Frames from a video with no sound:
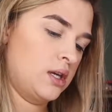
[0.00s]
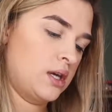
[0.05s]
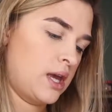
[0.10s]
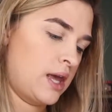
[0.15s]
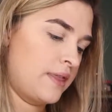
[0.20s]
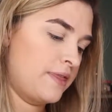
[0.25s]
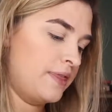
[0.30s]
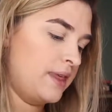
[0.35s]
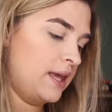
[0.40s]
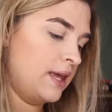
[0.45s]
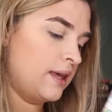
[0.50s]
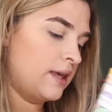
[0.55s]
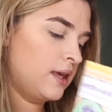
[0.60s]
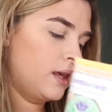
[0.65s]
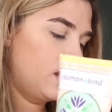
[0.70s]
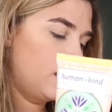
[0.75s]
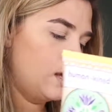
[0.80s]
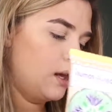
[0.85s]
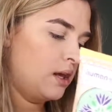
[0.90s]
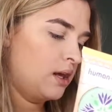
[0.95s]
I think
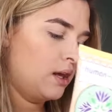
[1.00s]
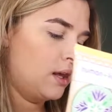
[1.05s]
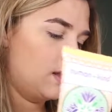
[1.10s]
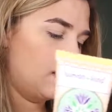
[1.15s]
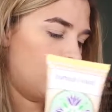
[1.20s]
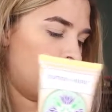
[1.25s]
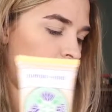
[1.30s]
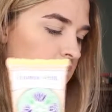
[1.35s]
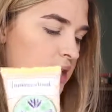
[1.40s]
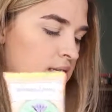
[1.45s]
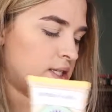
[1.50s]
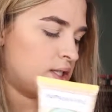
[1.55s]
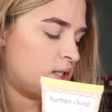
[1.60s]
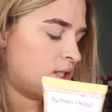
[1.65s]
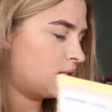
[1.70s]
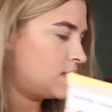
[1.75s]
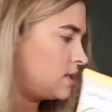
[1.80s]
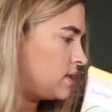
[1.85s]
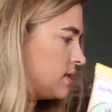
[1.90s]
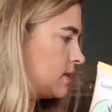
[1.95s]

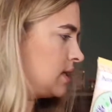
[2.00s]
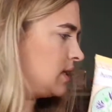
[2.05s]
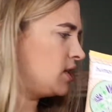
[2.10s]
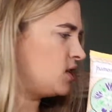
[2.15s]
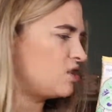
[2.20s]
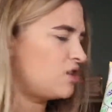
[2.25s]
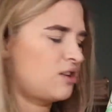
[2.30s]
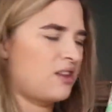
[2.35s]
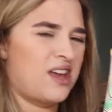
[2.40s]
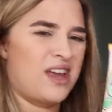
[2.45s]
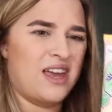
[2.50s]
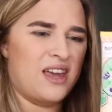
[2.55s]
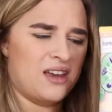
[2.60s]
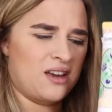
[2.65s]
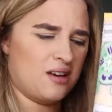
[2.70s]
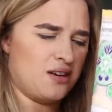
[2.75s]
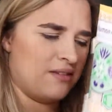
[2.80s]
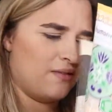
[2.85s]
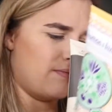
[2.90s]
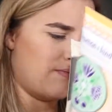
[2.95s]
these are
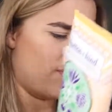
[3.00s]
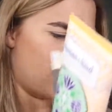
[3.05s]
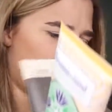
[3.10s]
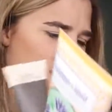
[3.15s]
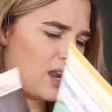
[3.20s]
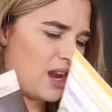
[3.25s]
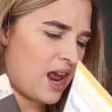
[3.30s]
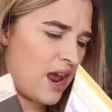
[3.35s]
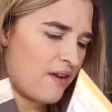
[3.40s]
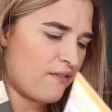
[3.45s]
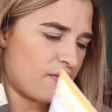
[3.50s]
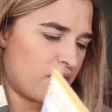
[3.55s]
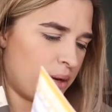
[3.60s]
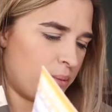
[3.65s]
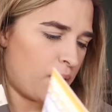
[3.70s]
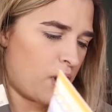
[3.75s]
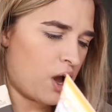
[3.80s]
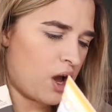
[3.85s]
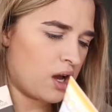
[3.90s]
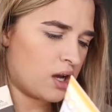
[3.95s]
like in every
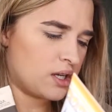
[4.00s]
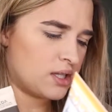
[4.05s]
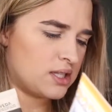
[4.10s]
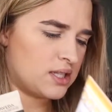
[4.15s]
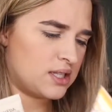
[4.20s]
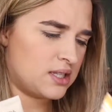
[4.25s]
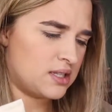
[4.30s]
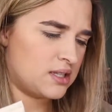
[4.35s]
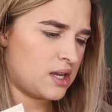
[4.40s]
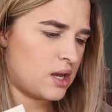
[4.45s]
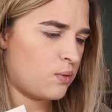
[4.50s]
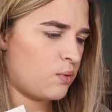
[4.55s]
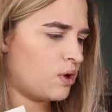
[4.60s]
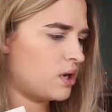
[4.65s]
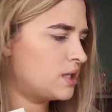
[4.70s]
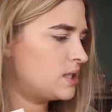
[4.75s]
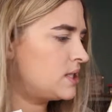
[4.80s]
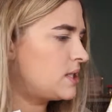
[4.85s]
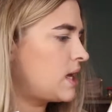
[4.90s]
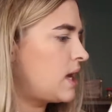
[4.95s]
box, I
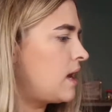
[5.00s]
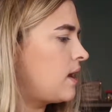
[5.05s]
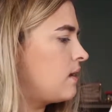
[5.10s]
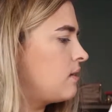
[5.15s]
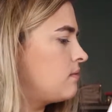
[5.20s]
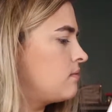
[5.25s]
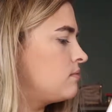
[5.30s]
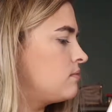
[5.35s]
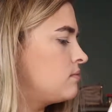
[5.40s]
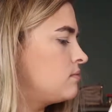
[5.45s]
want to say.